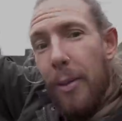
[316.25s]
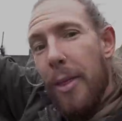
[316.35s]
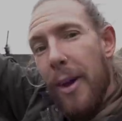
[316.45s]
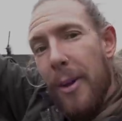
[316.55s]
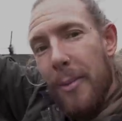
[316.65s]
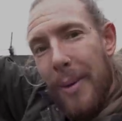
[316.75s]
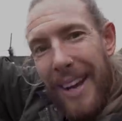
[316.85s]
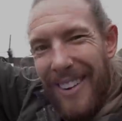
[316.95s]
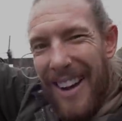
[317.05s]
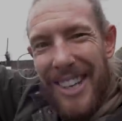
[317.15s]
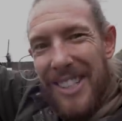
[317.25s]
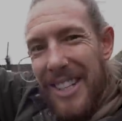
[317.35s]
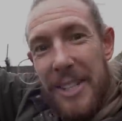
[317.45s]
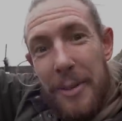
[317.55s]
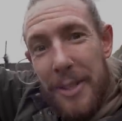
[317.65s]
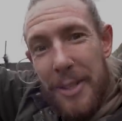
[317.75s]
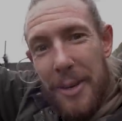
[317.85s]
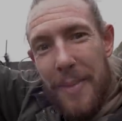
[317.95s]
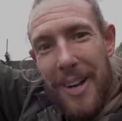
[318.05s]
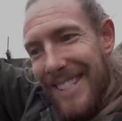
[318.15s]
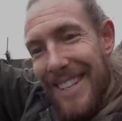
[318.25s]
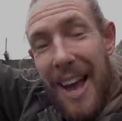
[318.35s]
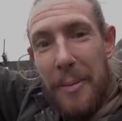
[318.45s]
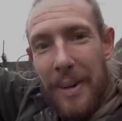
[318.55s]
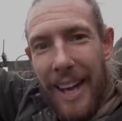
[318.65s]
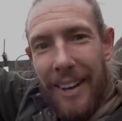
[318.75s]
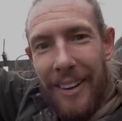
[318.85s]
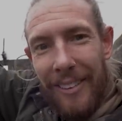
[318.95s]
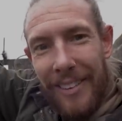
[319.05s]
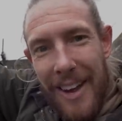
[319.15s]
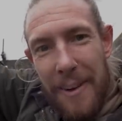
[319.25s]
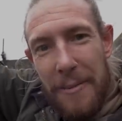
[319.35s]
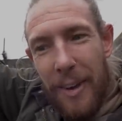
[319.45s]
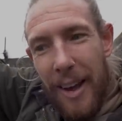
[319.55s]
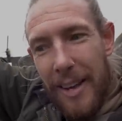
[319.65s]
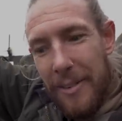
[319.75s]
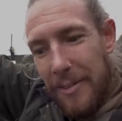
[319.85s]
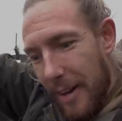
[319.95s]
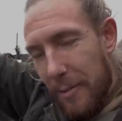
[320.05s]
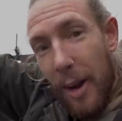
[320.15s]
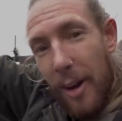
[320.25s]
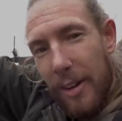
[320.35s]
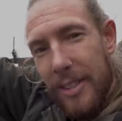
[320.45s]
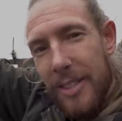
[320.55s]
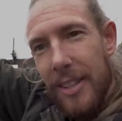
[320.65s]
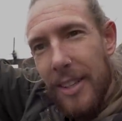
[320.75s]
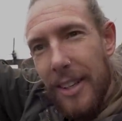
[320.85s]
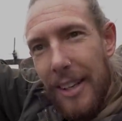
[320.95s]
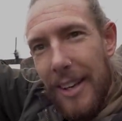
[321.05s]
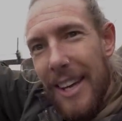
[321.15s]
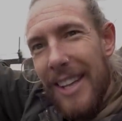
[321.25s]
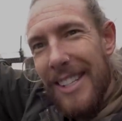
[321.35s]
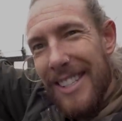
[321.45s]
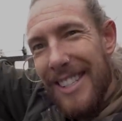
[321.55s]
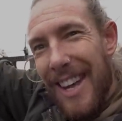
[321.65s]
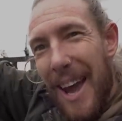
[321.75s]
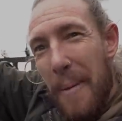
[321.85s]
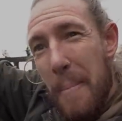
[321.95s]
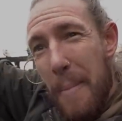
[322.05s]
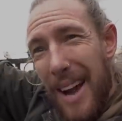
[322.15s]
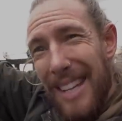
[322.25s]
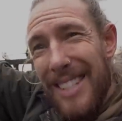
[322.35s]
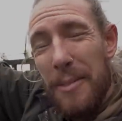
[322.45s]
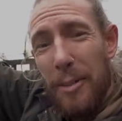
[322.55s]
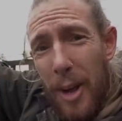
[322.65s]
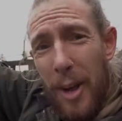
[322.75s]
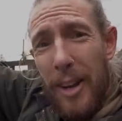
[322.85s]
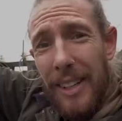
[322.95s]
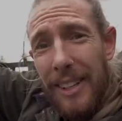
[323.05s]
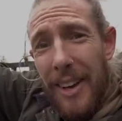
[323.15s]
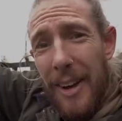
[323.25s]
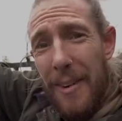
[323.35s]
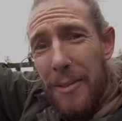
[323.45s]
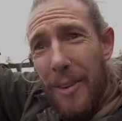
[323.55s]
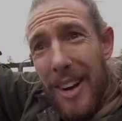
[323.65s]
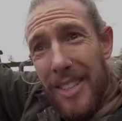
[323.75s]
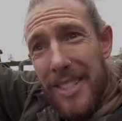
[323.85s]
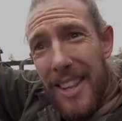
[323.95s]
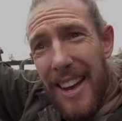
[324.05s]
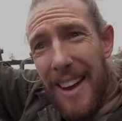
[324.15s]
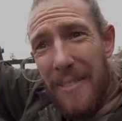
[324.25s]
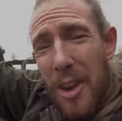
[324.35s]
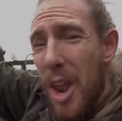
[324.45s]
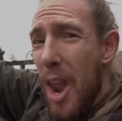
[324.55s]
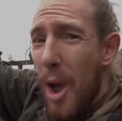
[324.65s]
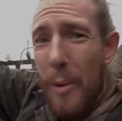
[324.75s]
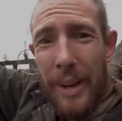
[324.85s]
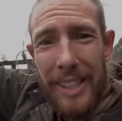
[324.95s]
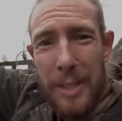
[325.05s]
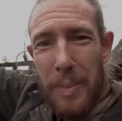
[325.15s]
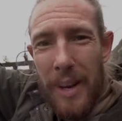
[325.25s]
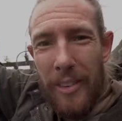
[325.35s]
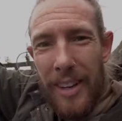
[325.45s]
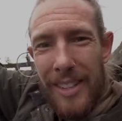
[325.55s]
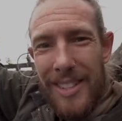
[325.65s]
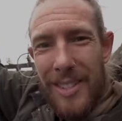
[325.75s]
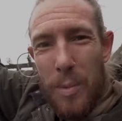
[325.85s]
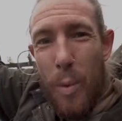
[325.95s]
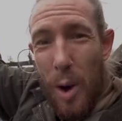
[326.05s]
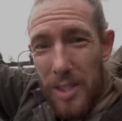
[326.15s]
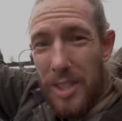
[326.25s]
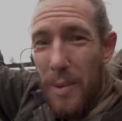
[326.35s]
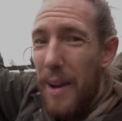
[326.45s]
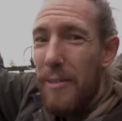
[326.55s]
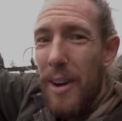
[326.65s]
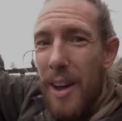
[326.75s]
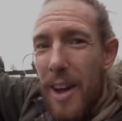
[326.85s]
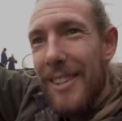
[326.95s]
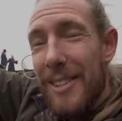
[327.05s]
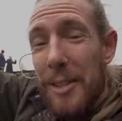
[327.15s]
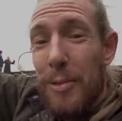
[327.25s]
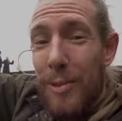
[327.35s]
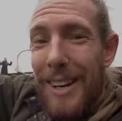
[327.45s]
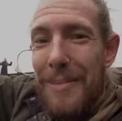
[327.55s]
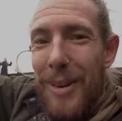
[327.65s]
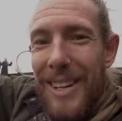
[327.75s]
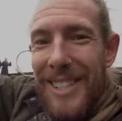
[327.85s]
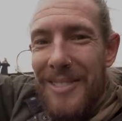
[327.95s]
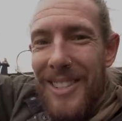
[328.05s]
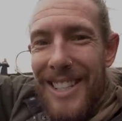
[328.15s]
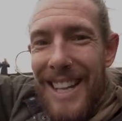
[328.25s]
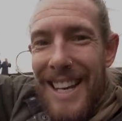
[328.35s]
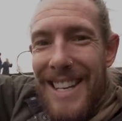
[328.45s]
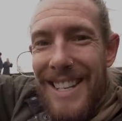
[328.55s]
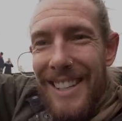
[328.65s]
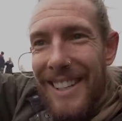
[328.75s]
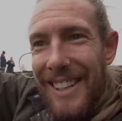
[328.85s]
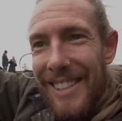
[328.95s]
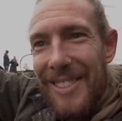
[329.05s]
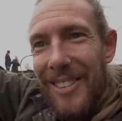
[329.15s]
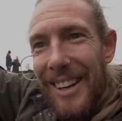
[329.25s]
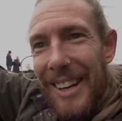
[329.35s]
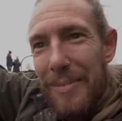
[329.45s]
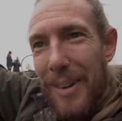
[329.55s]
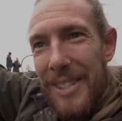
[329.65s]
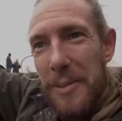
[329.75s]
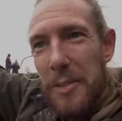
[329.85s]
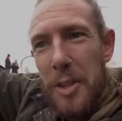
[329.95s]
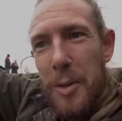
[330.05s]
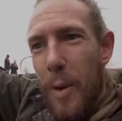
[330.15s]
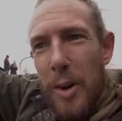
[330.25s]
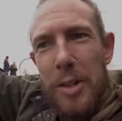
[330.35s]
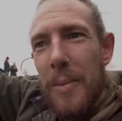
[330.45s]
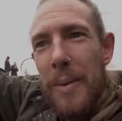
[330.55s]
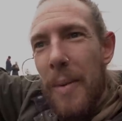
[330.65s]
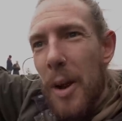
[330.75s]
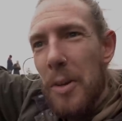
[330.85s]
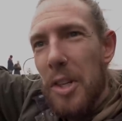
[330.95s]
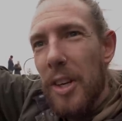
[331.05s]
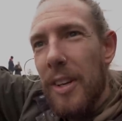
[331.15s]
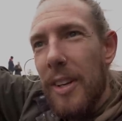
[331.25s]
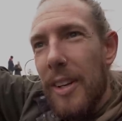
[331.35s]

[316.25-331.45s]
Although we're not actually doing too much to help Ken along the uh, flight of, of locks, it's a massive learning curve for us that have no experience whatsoever. So it's really impressive to see. It's really impressive just to watch them in motion